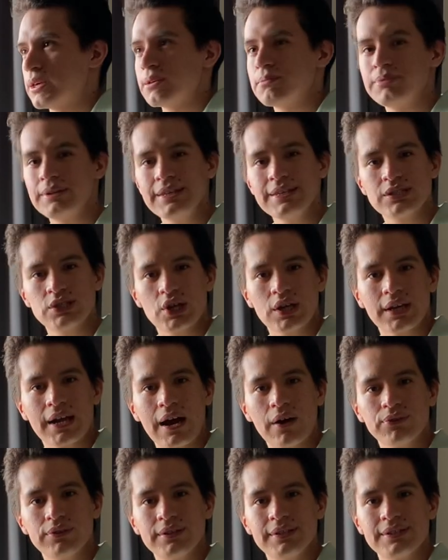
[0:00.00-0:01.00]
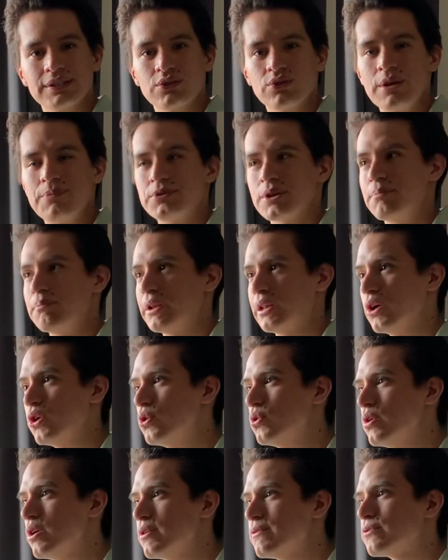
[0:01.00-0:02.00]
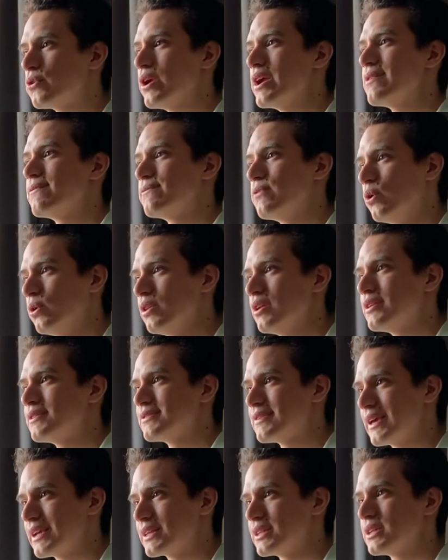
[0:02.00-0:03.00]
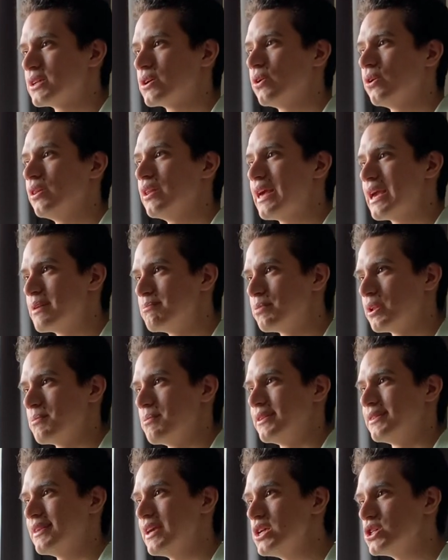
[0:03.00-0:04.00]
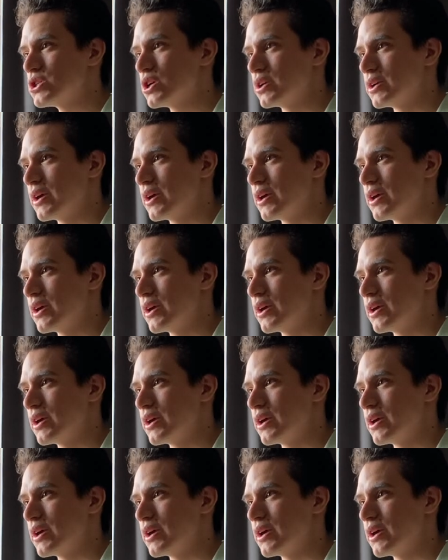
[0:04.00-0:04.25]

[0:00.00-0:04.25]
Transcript: Please check out the description below for a full technical implementation